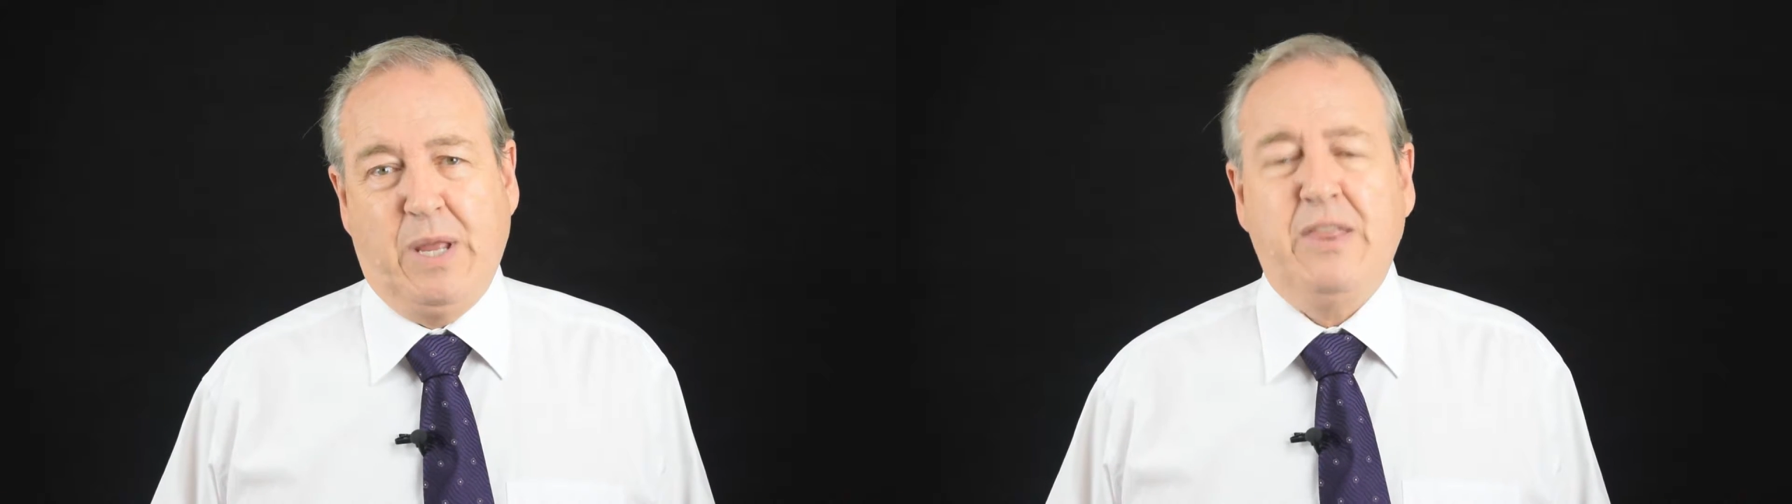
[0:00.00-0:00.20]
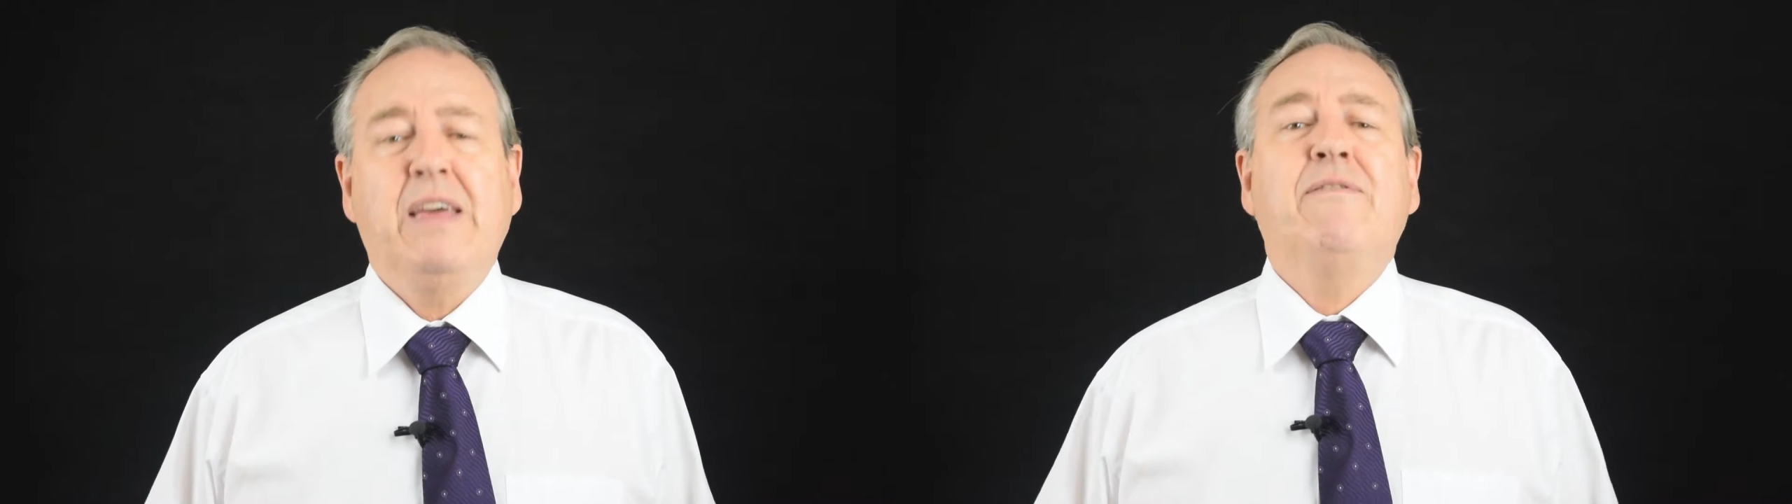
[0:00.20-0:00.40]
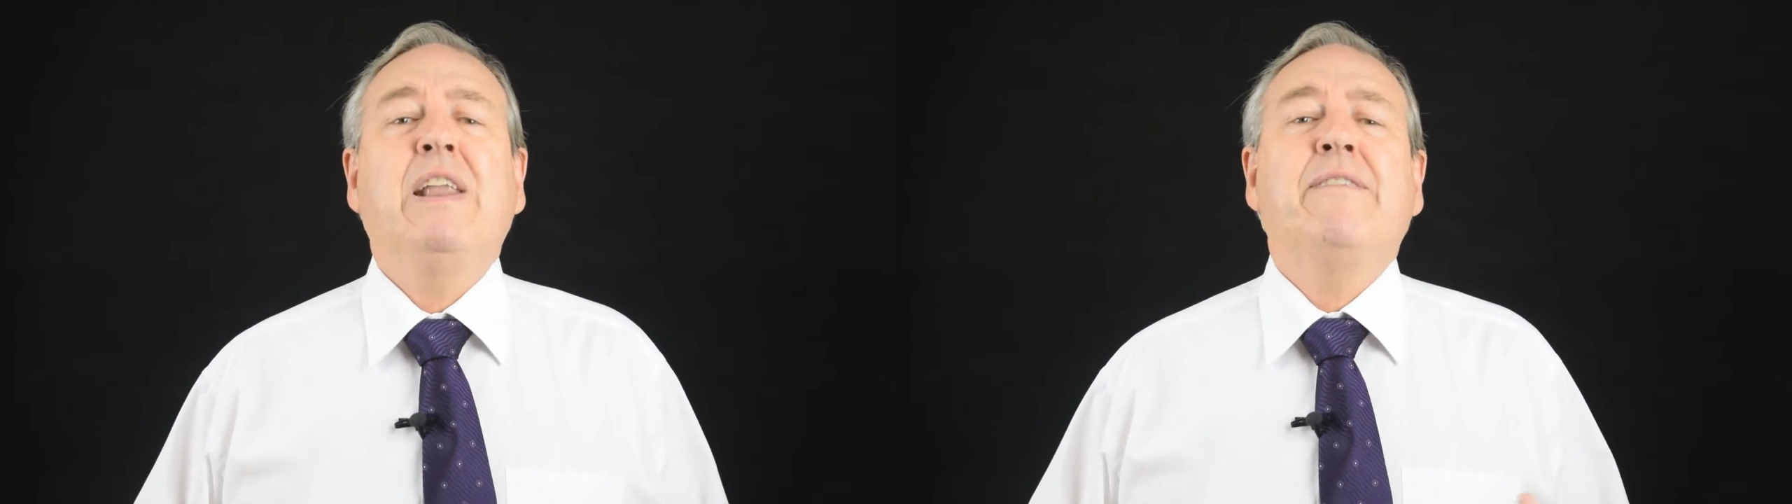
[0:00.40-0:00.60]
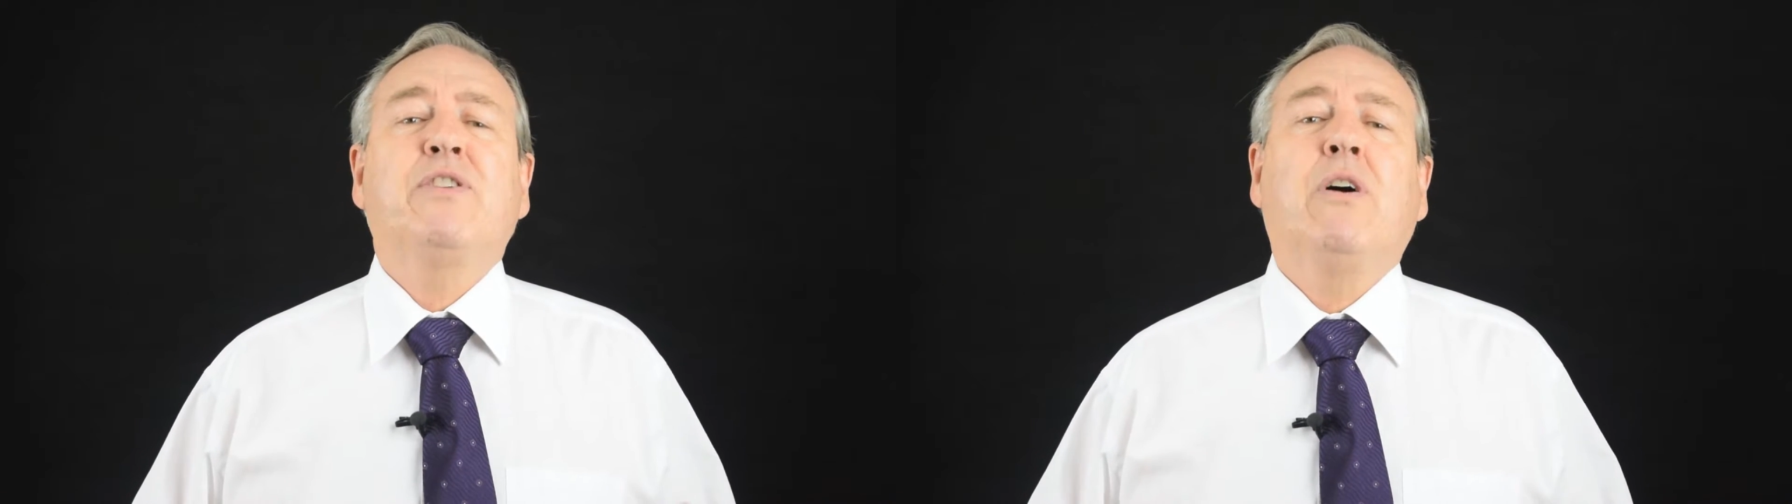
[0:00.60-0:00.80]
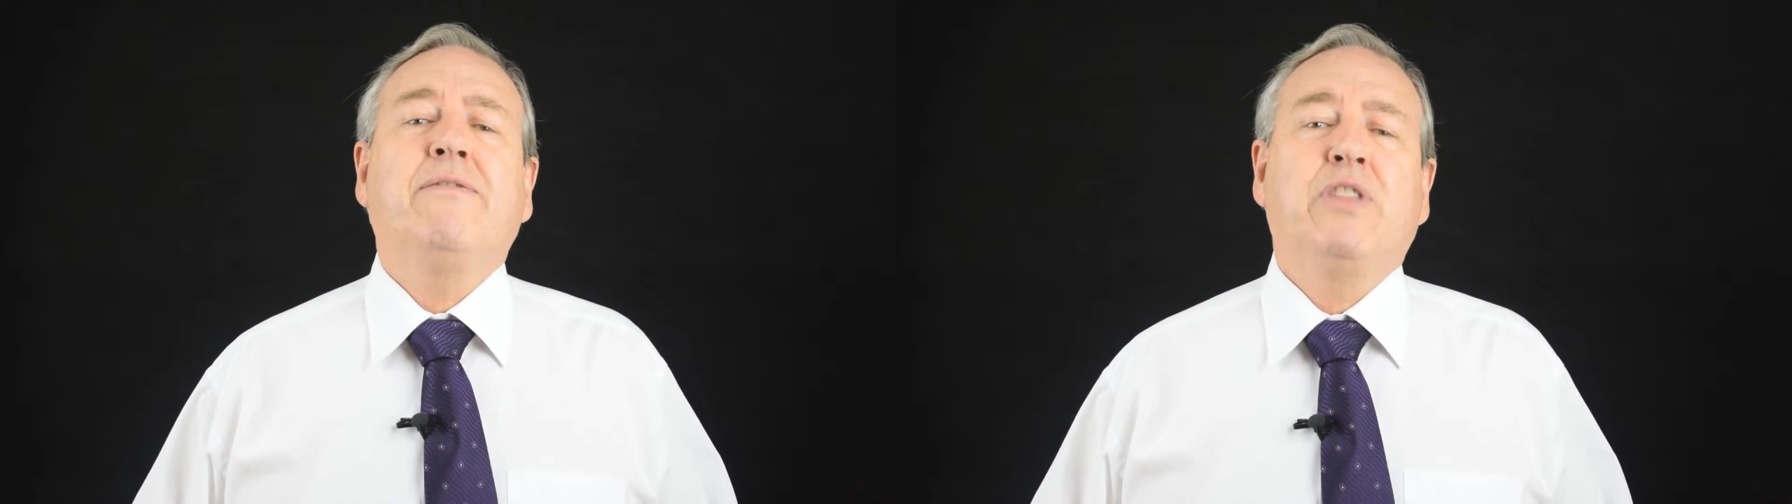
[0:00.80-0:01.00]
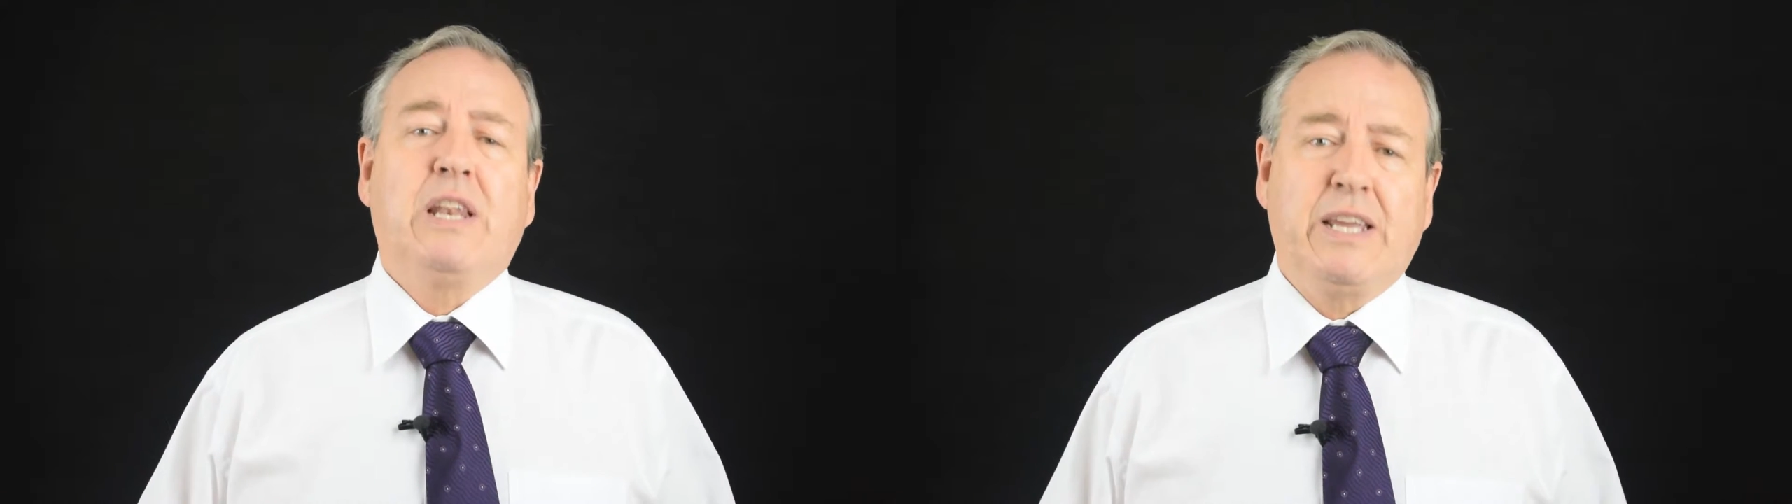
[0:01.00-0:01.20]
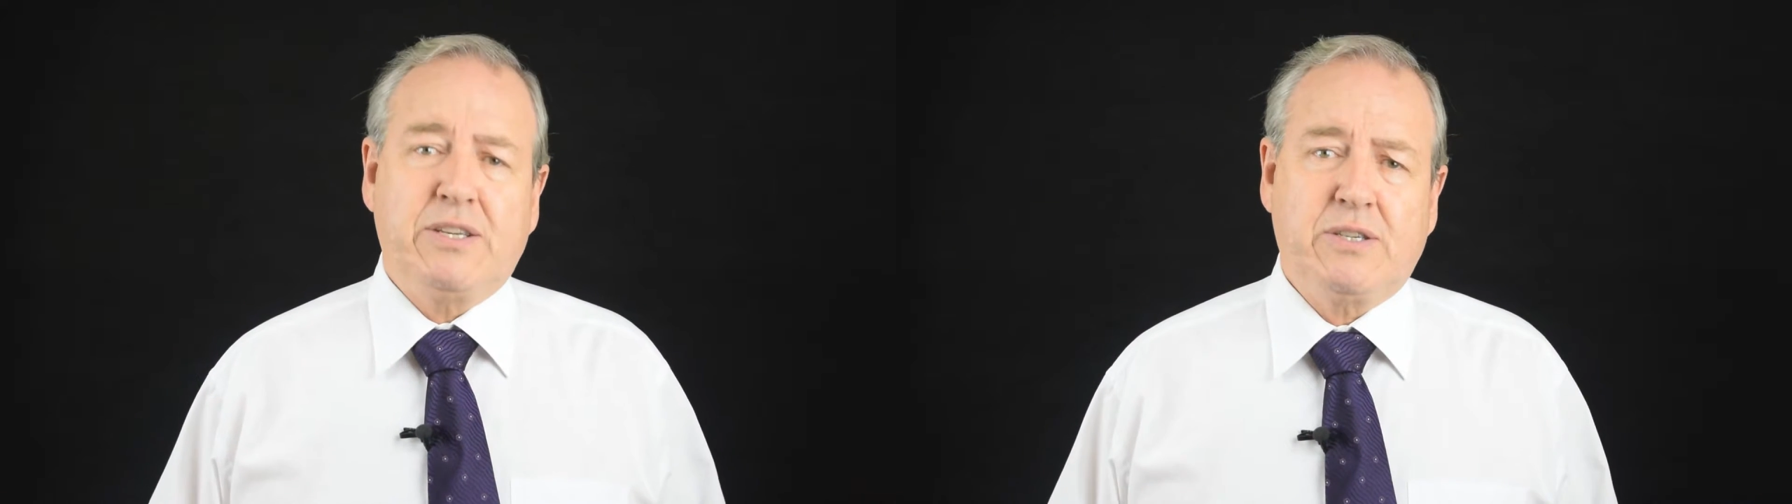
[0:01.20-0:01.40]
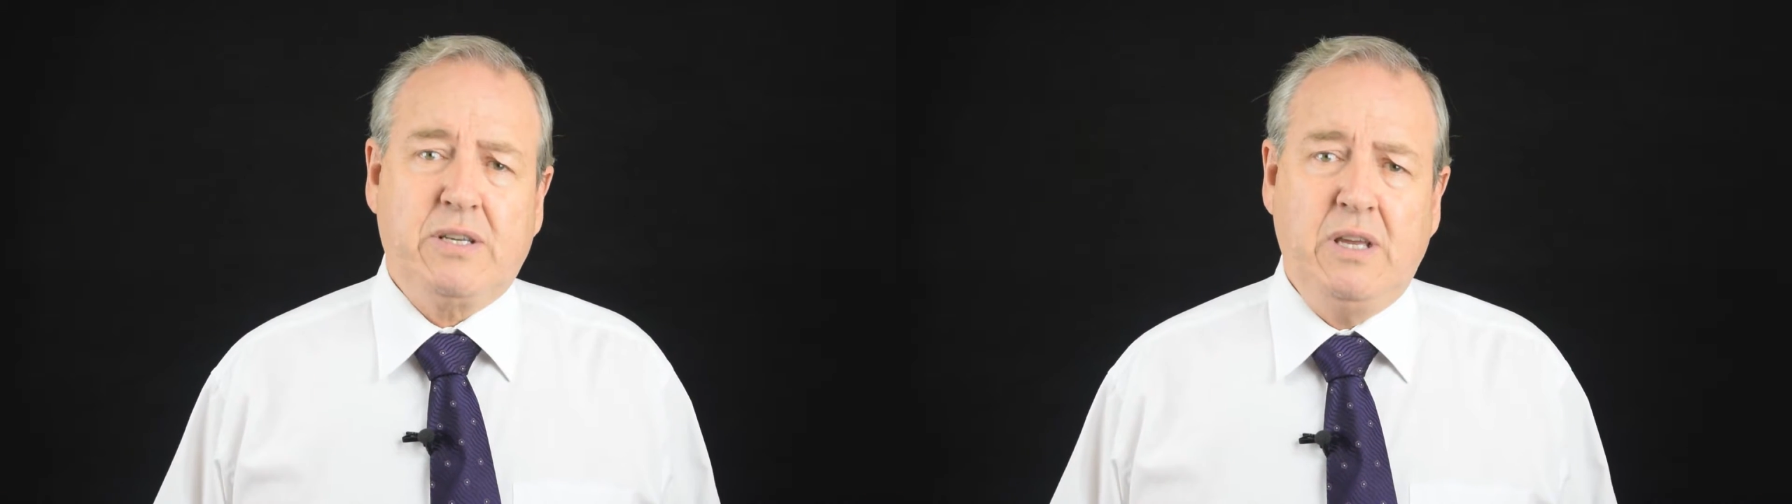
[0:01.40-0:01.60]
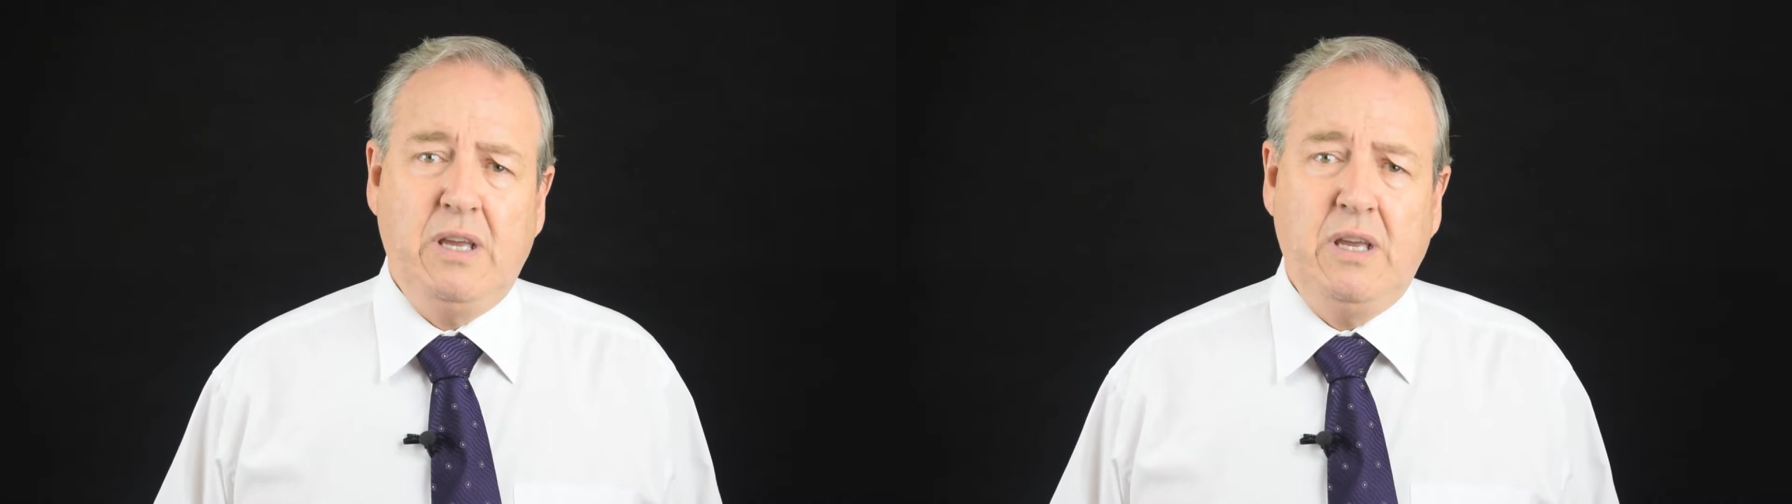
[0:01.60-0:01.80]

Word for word: They've left off the list.